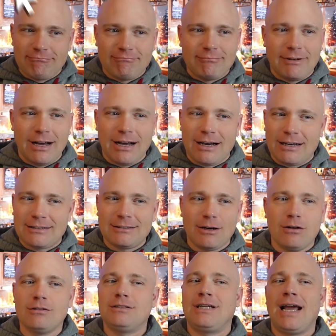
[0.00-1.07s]

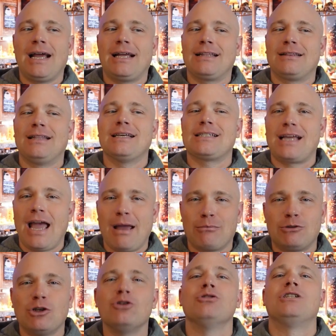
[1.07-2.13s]
don't take this game
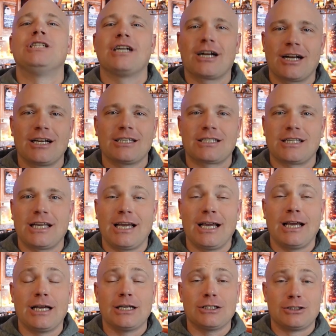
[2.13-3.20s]
too
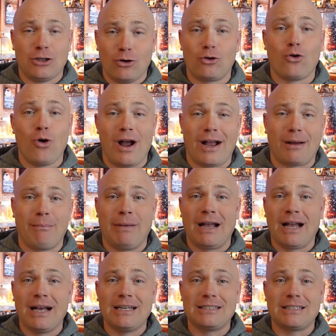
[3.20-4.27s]
seriously too quick,
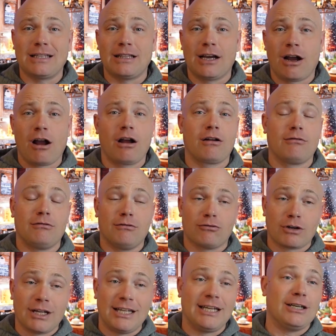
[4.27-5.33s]
because there are
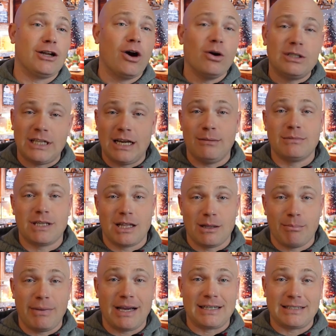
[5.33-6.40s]
really no teams in the
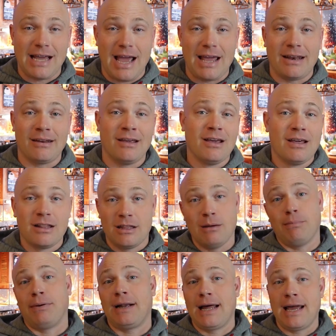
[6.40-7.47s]
Big Ten
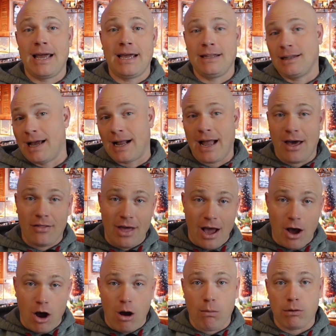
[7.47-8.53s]
that play like how that
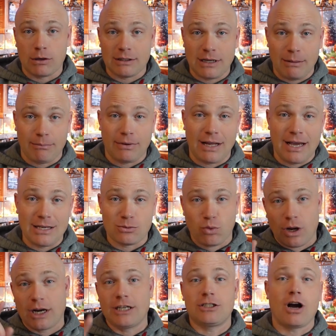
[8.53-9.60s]
Auburn team plays.
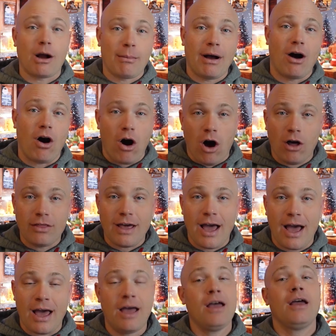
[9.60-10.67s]
We're going to talk about all
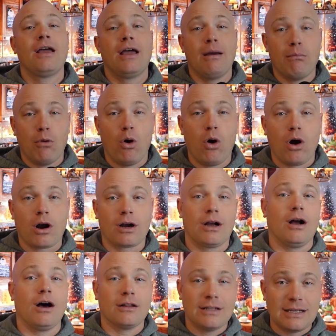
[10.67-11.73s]
that and more
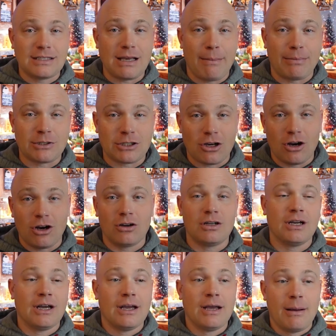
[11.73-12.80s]
on this episode.
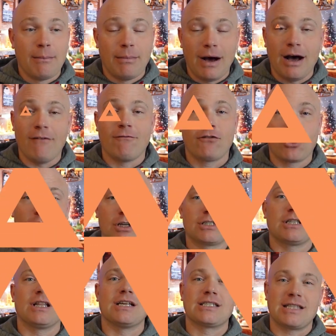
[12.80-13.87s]
But
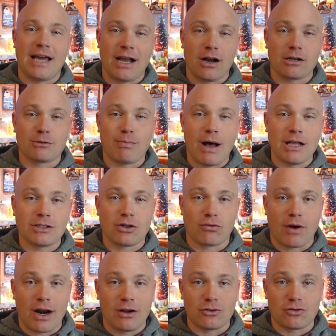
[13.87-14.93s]
first, let's thank our sponsor,
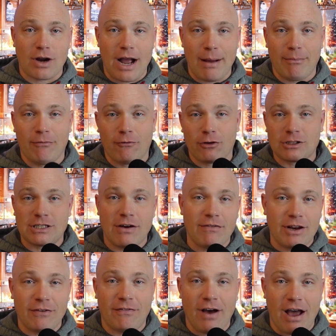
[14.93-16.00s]
Reynolds Wrap. For
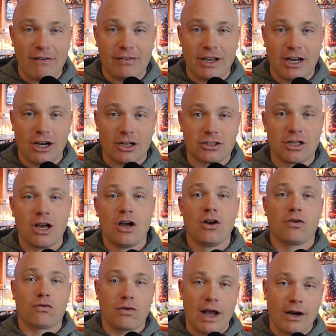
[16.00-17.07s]
75 years,
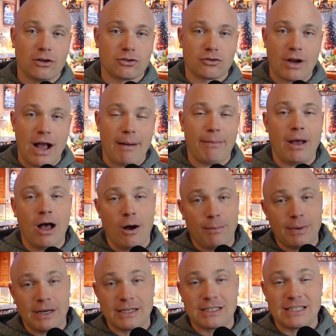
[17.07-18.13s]
Reynolds Wrap
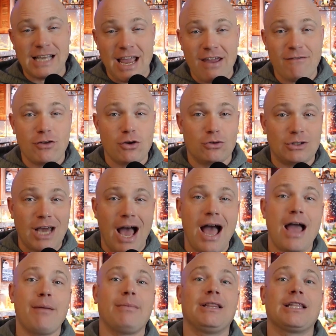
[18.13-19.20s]
helping save you
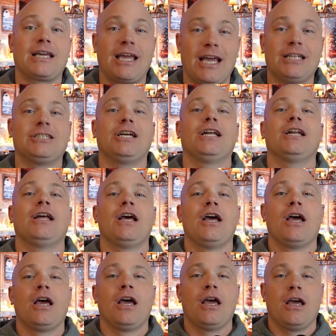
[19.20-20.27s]
time in the kitchen.
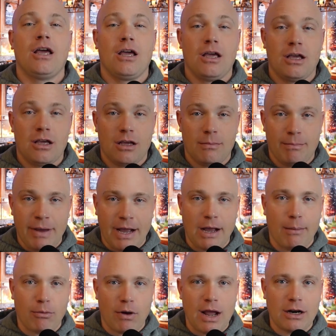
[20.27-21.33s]
Pick
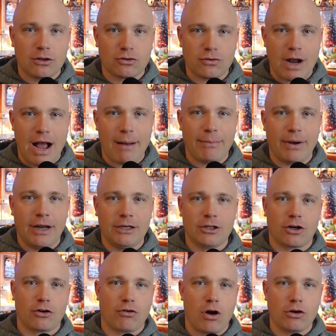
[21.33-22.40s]
up Reynolds Wrap in
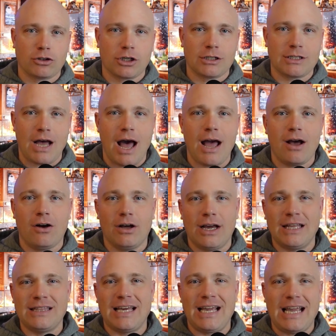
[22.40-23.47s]
your grocer's aisle
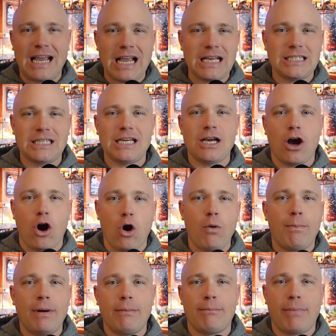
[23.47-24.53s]
in the easy
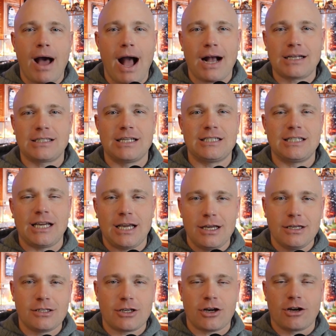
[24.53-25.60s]
open box. It's
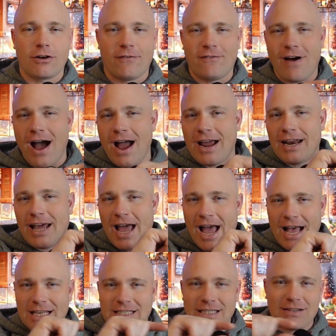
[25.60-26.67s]
easier to find. It
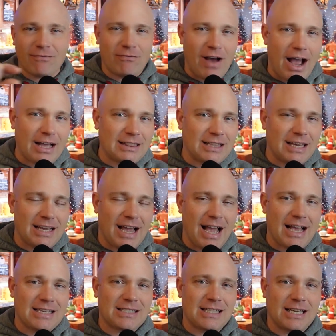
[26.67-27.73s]

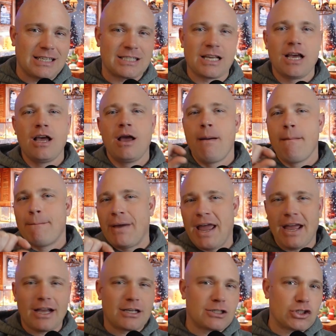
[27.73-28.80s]
has this
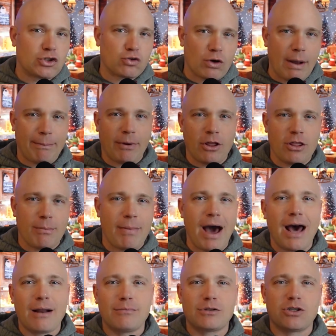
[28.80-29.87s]
pink strip on the
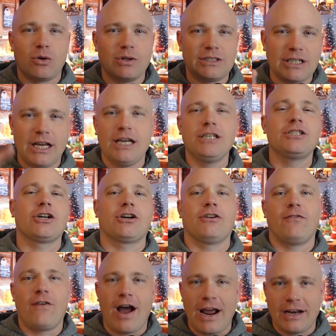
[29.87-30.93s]
bottom, so it's easier to
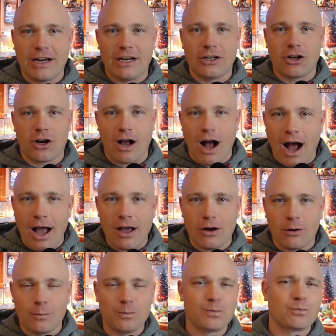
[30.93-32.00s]
find in your
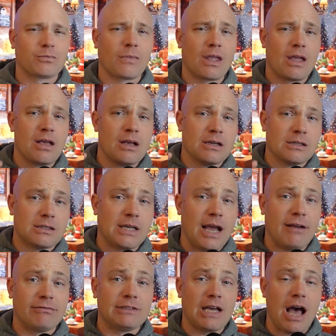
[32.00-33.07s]
aisle.
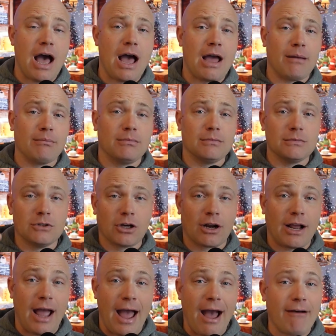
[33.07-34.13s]
Save time
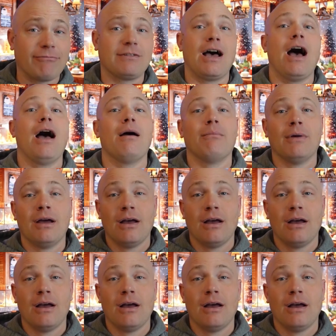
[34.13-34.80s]
during halftime